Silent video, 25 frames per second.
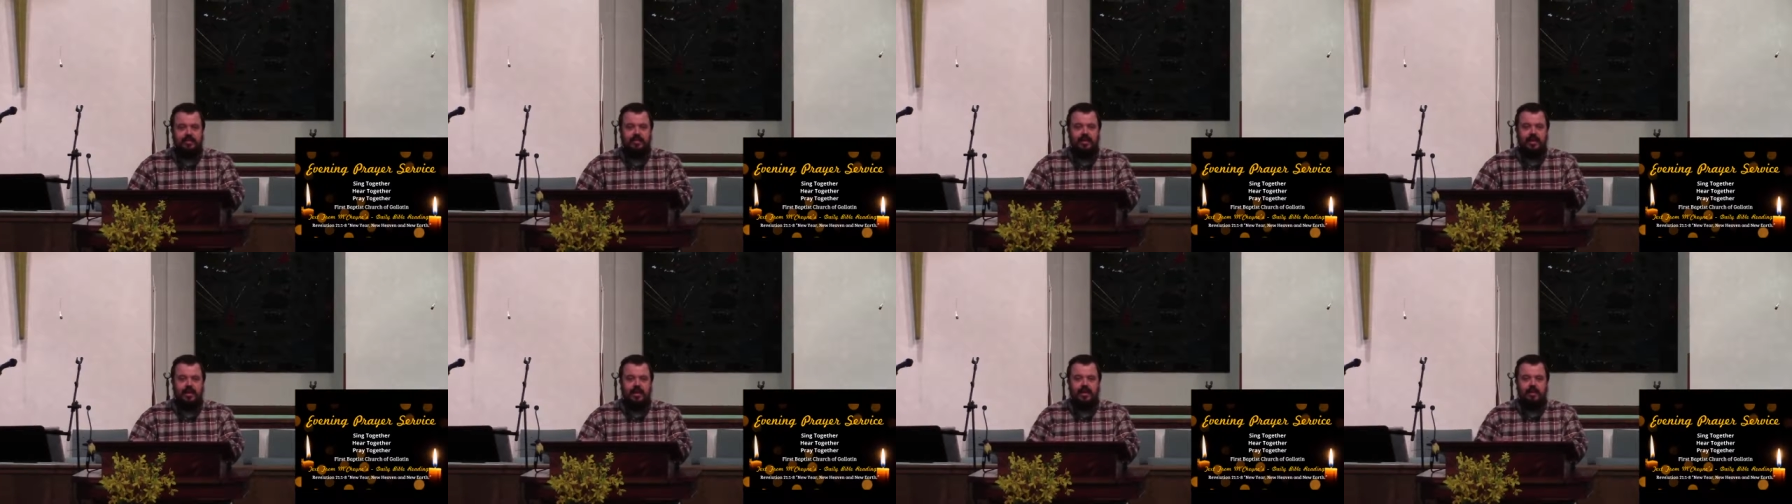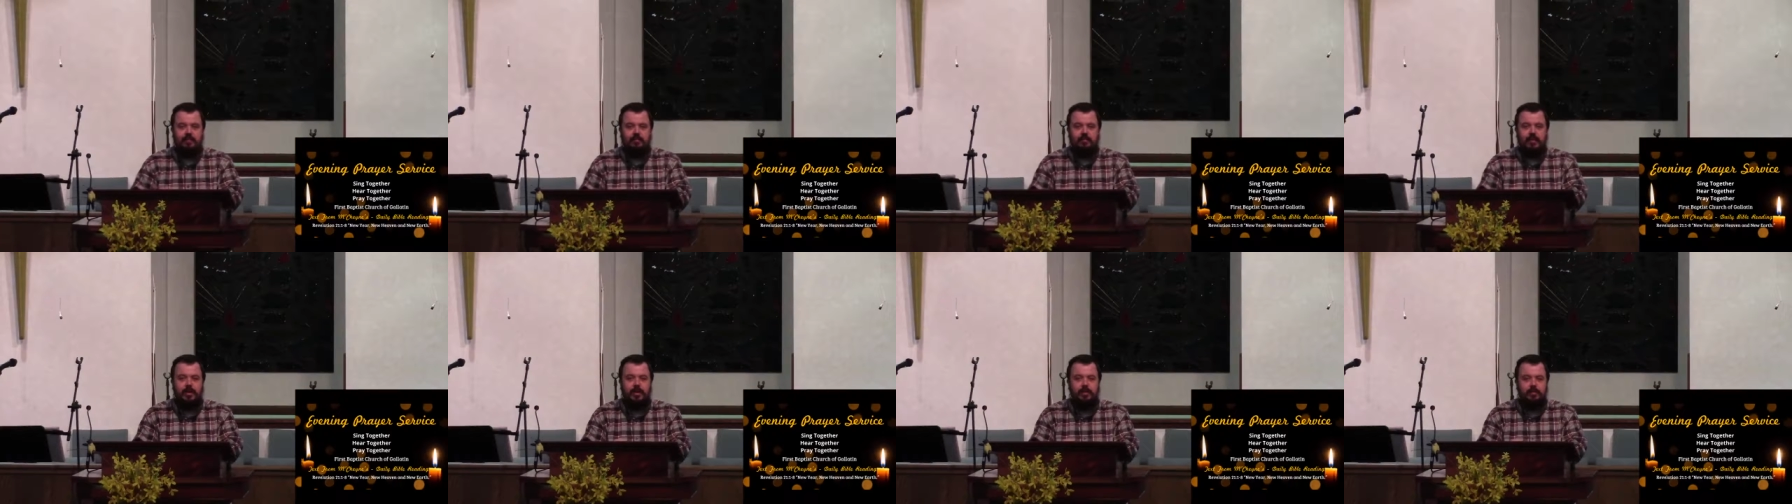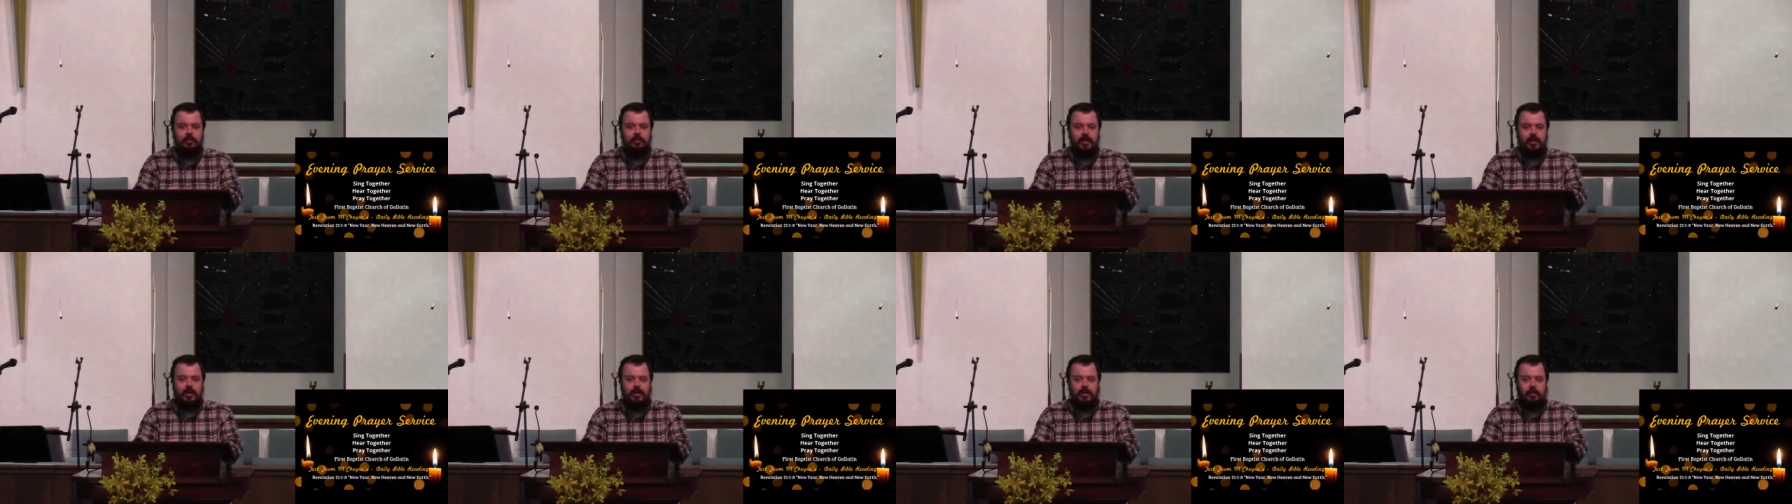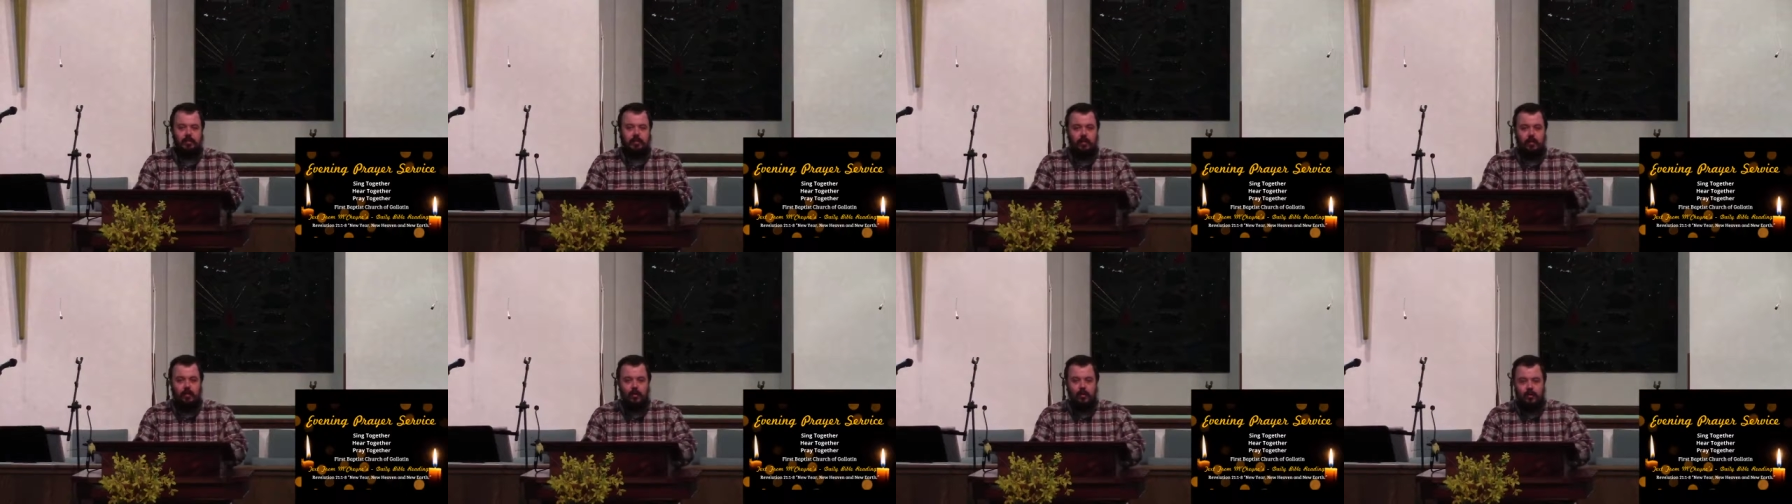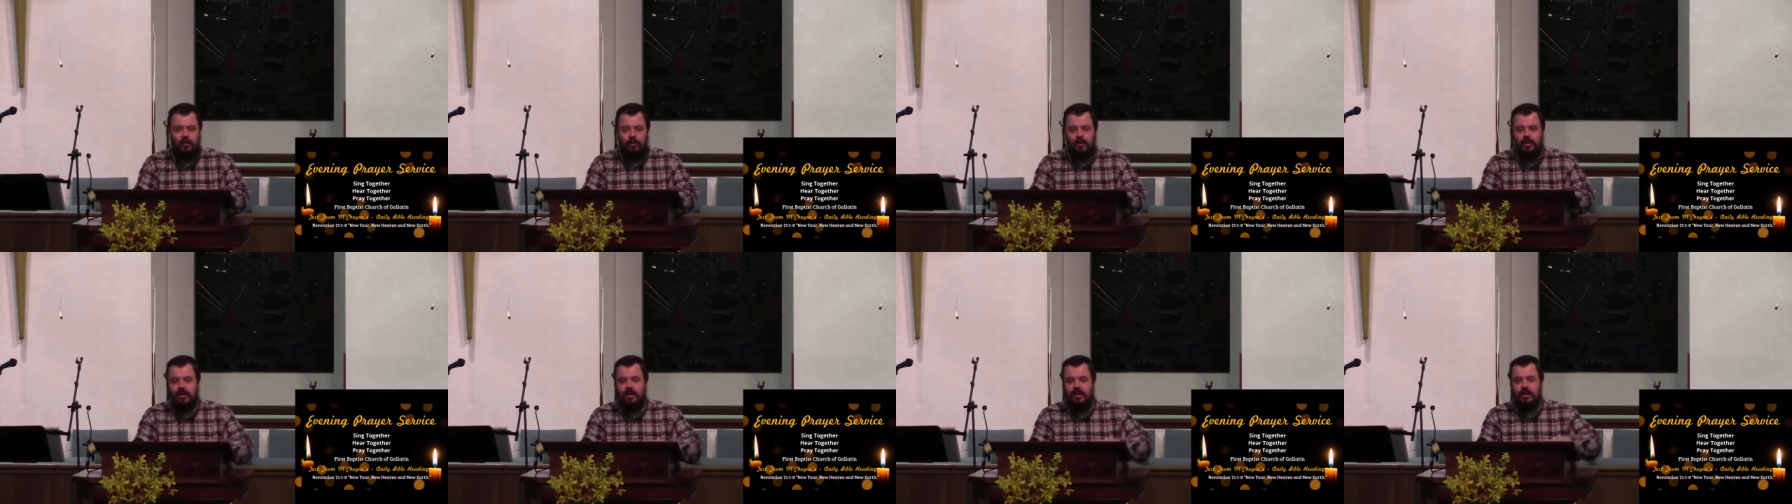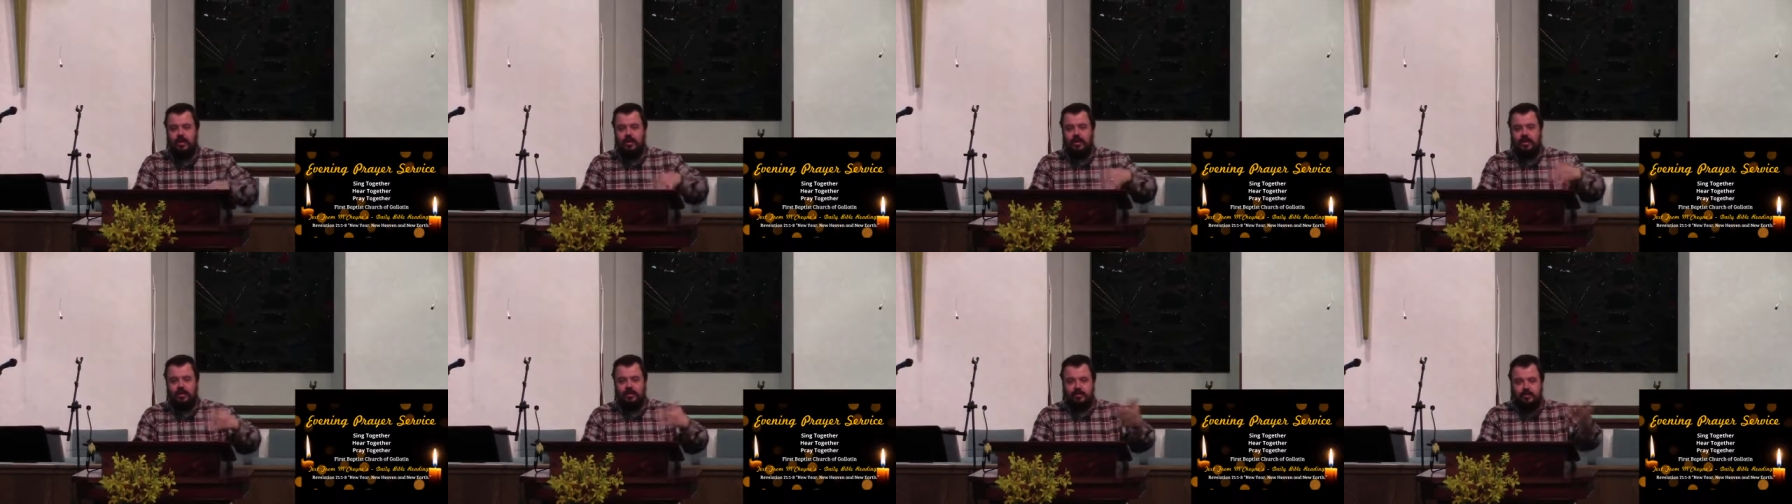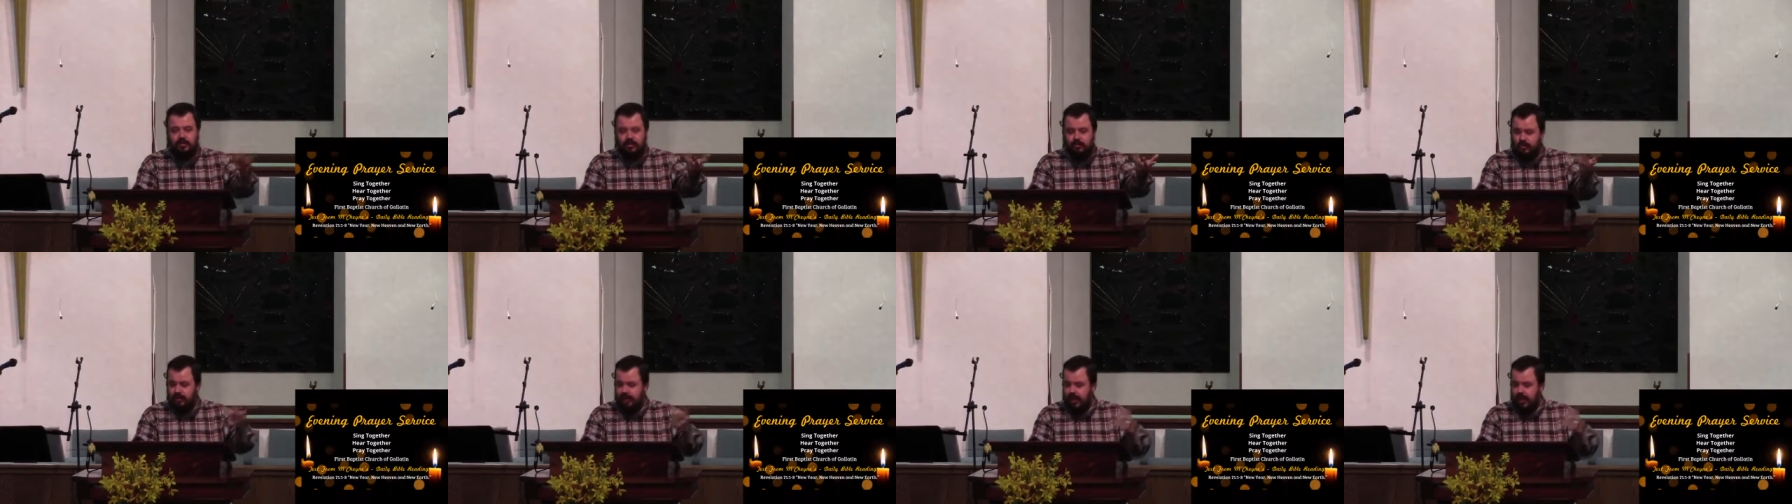and bitter, bitter cold. And so